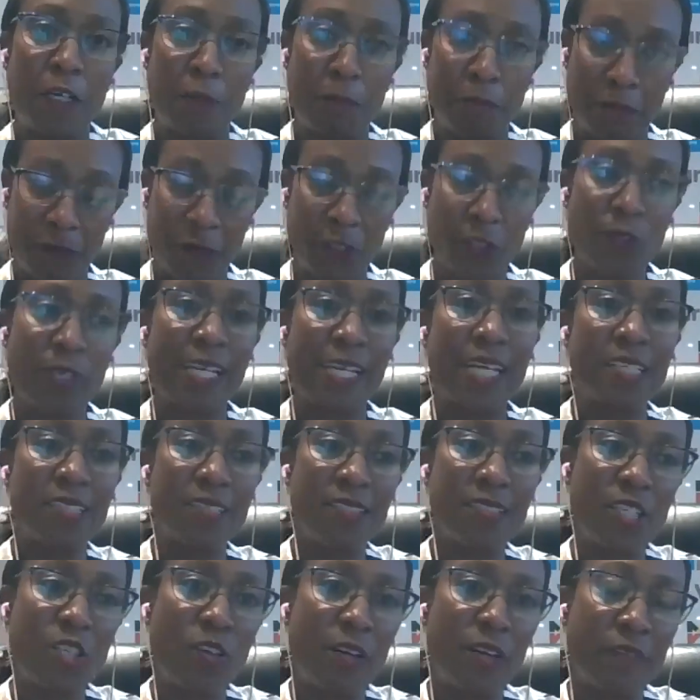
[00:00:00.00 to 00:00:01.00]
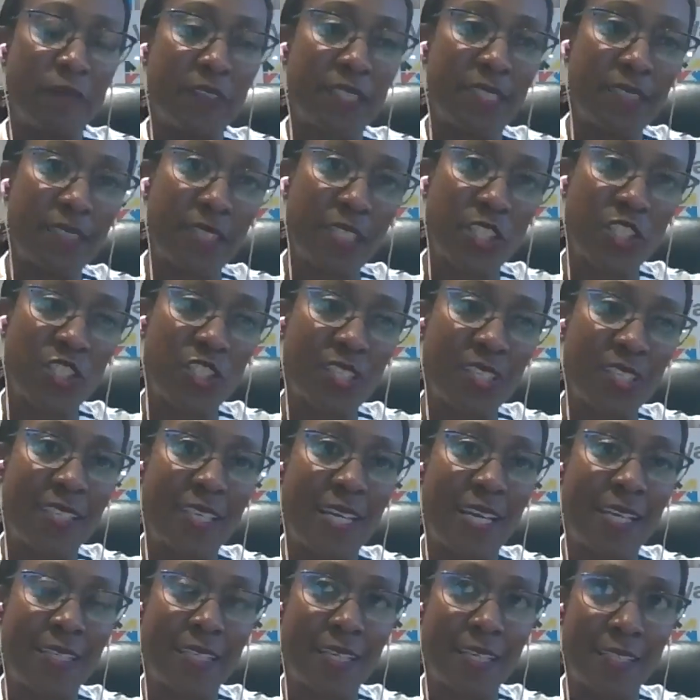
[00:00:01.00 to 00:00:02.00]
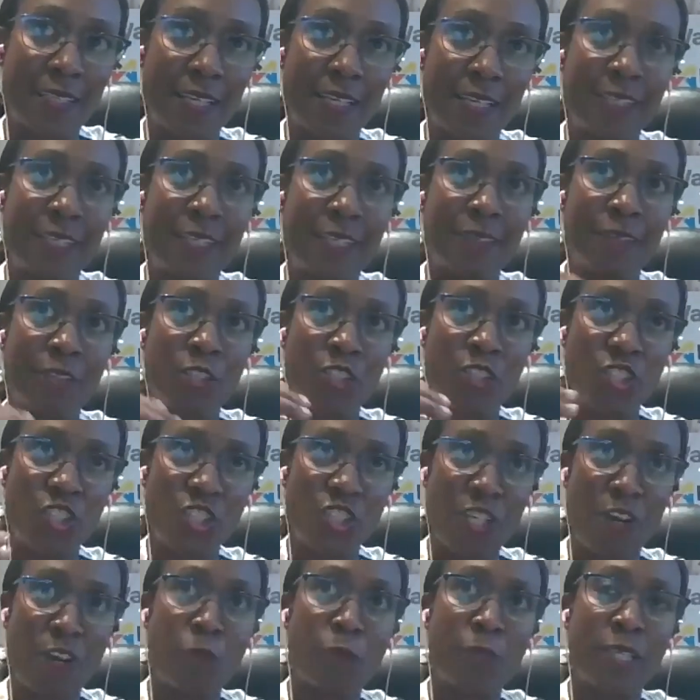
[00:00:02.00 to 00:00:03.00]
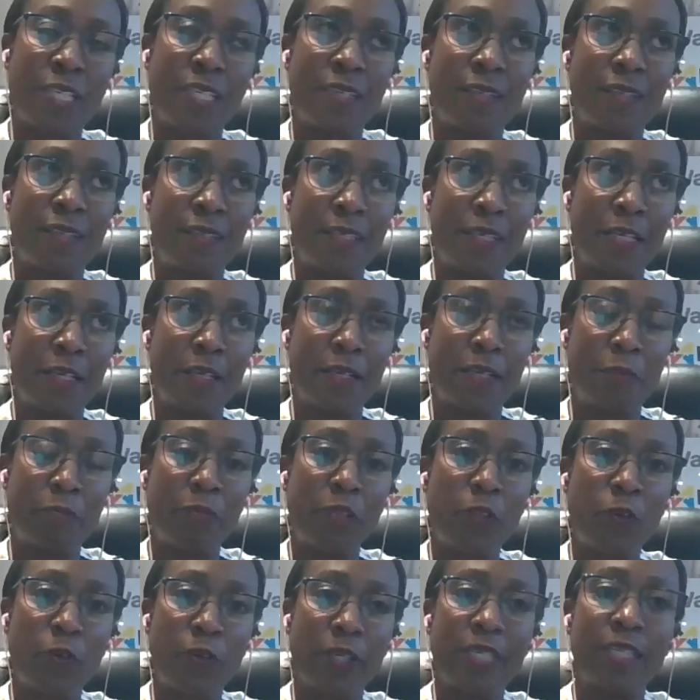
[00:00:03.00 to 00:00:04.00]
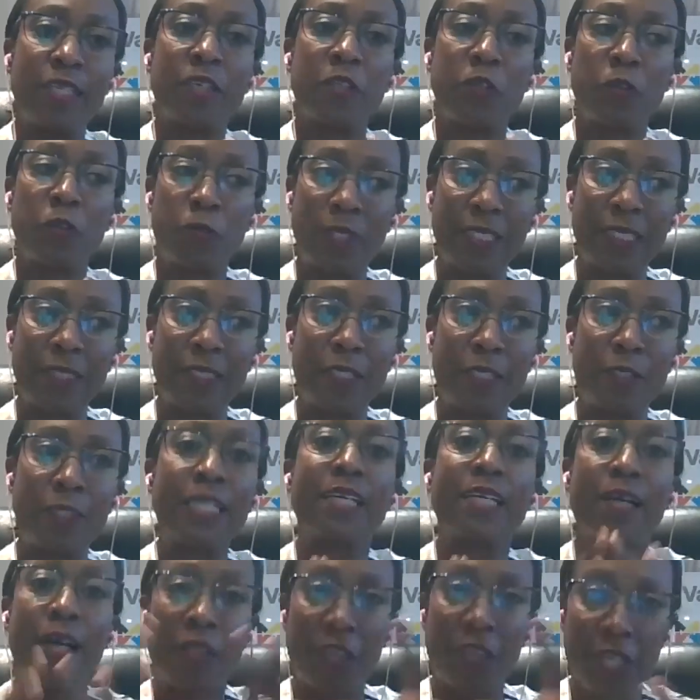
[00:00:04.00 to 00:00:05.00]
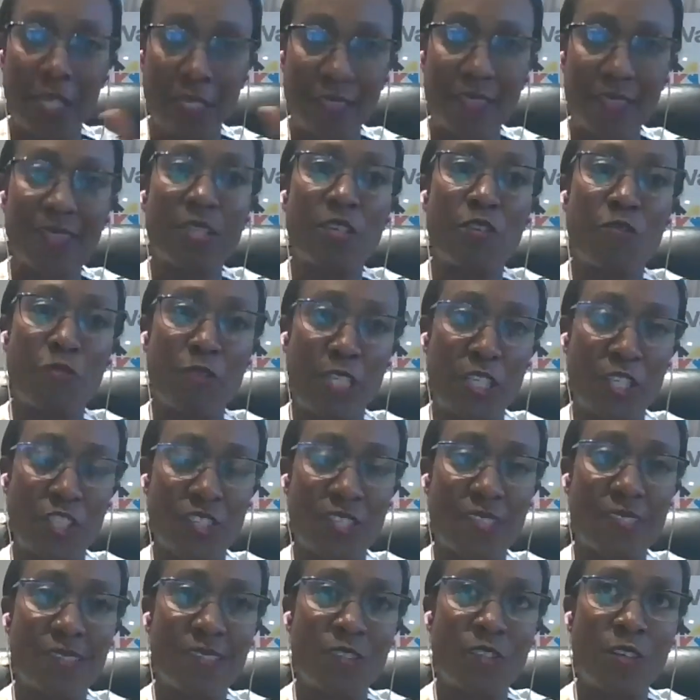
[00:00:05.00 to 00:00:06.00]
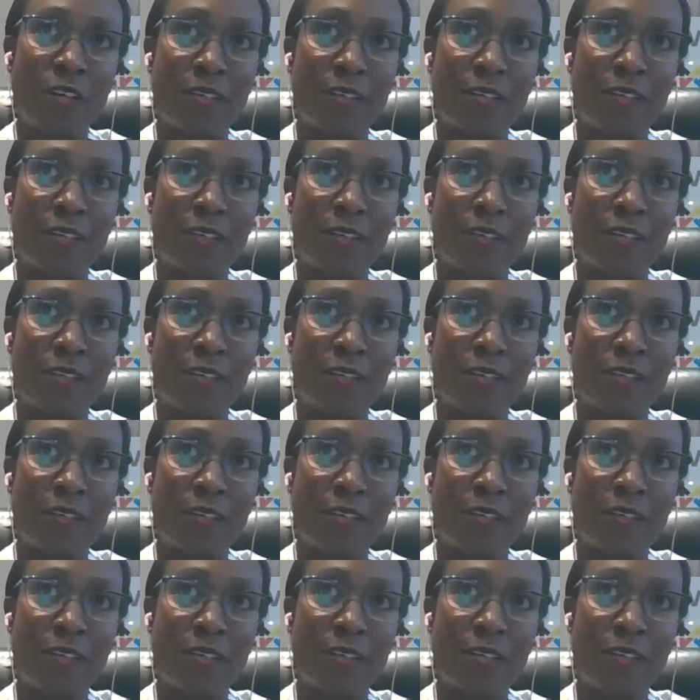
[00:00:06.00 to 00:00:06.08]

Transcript: So again, it's the conversation and then just sharing with the employee, you know, the other considerations.